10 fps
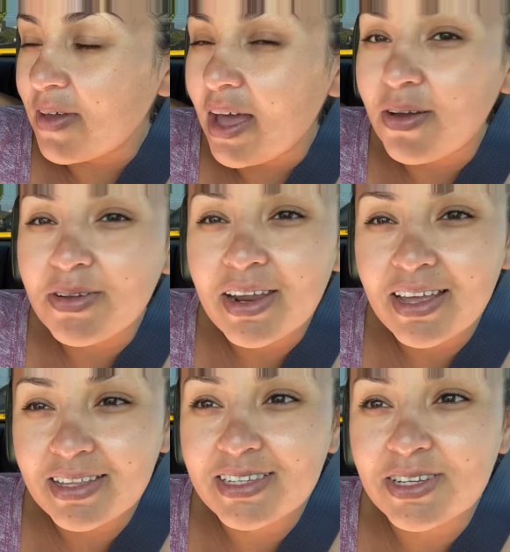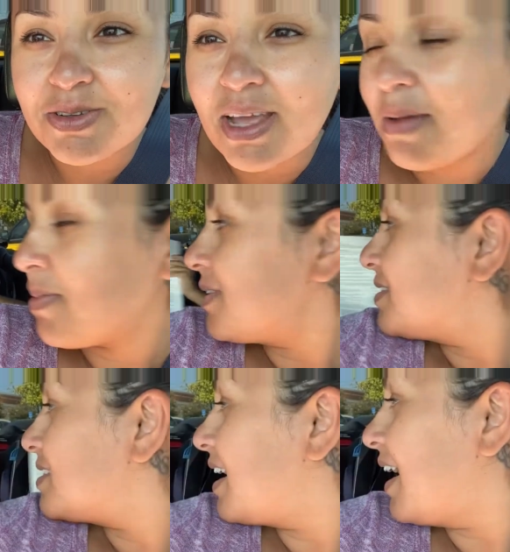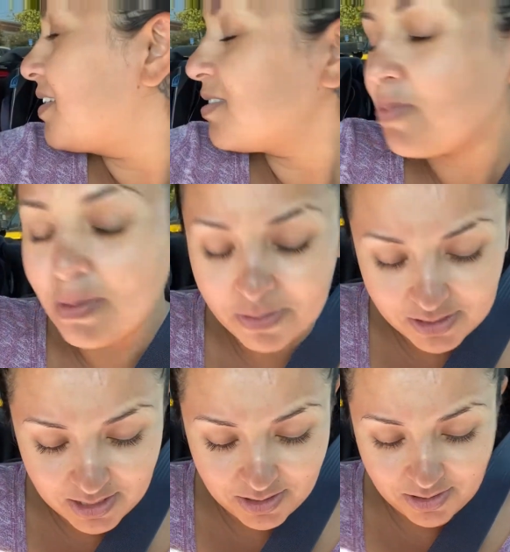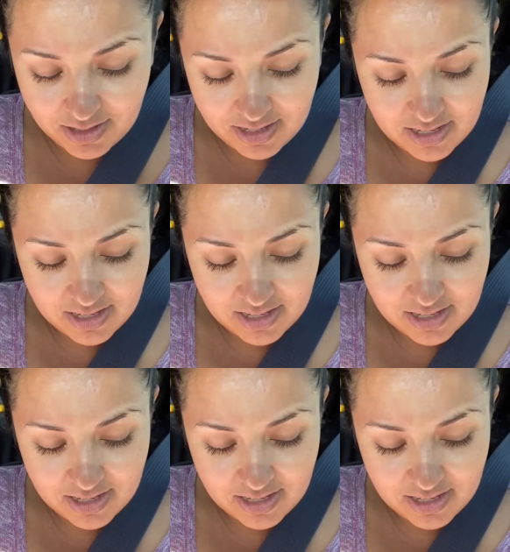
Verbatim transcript: found two diapers. Hide those papers, dude.